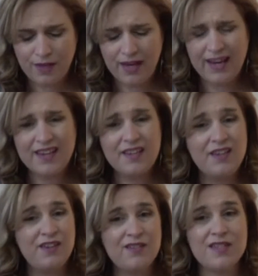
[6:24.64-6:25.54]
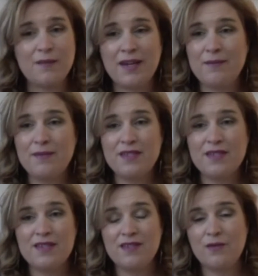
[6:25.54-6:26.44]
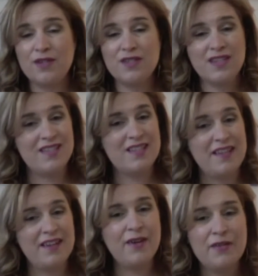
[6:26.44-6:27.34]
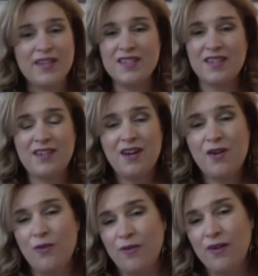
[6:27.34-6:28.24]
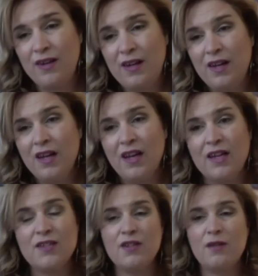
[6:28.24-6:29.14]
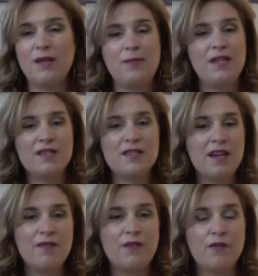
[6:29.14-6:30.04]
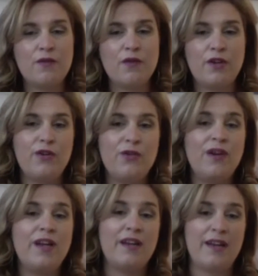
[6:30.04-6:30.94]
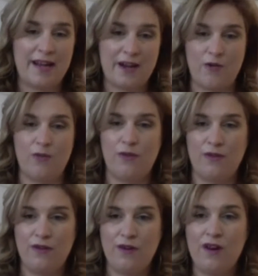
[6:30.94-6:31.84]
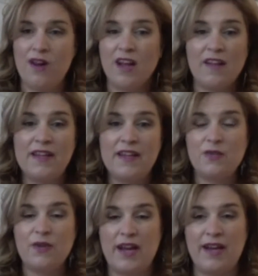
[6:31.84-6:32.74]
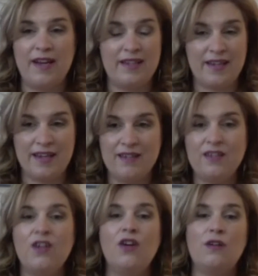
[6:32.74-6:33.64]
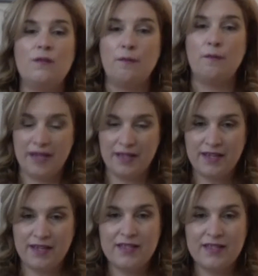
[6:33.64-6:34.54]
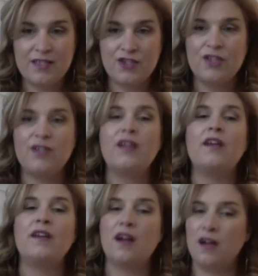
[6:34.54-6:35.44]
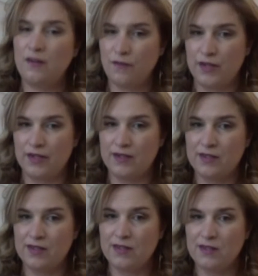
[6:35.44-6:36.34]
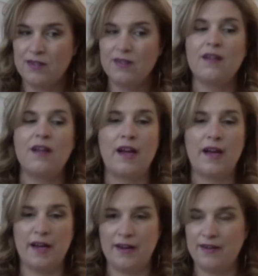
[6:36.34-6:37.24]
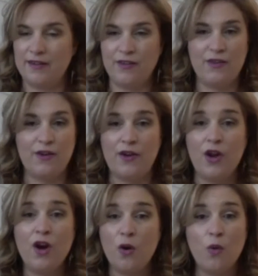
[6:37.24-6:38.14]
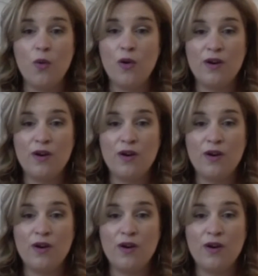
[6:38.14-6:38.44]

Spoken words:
And, sometimes the worst case scenario, they say no. And so then maybe it's not a fit for you now. And that's okay. Again, make that decision in confidence. And no